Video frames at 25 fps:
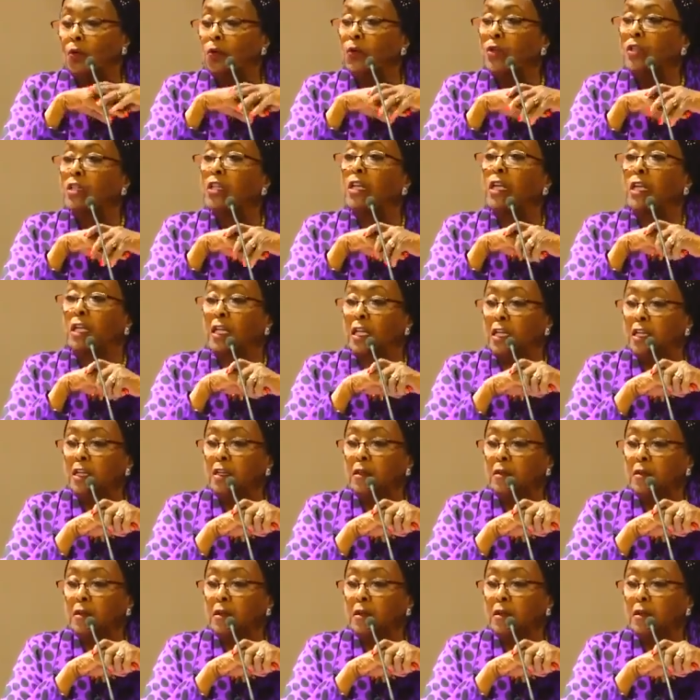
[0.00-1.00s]
with Guinea
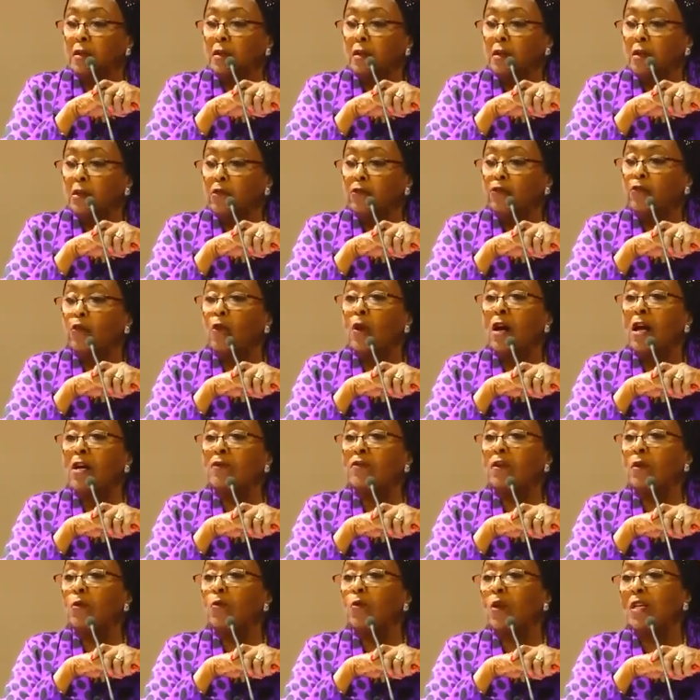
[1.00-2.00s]
for
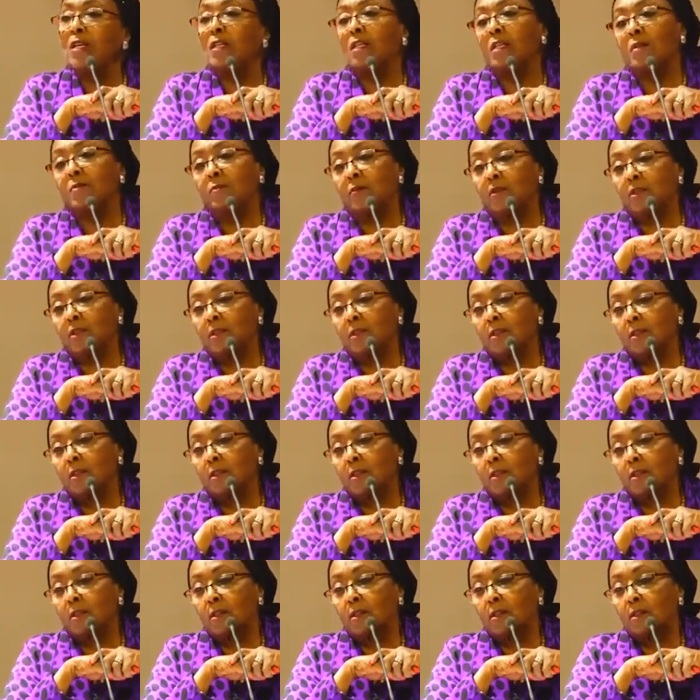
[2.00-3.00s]
having welcomed
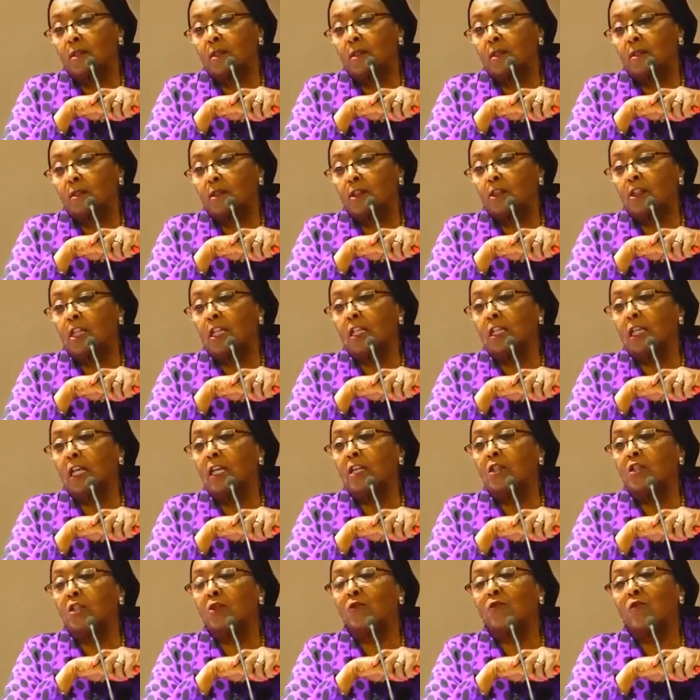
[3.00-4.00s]
the
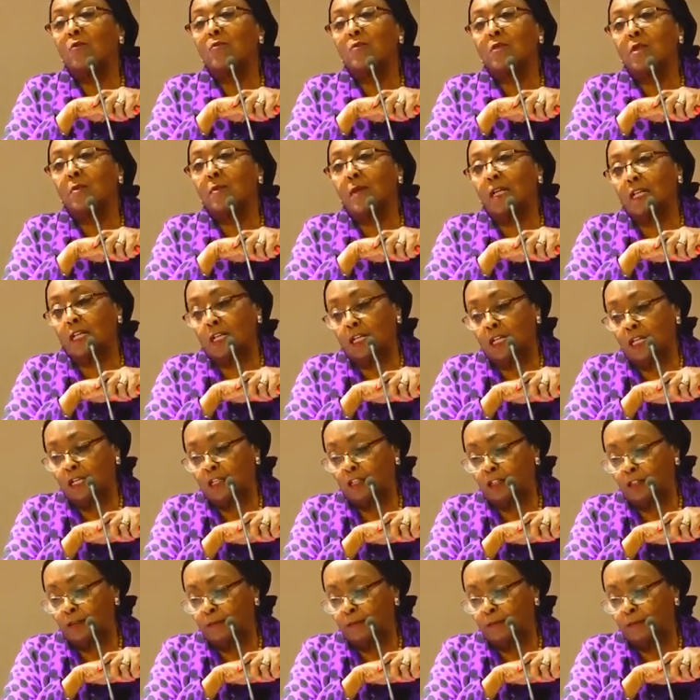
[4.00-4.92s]
delegation from Somaliland.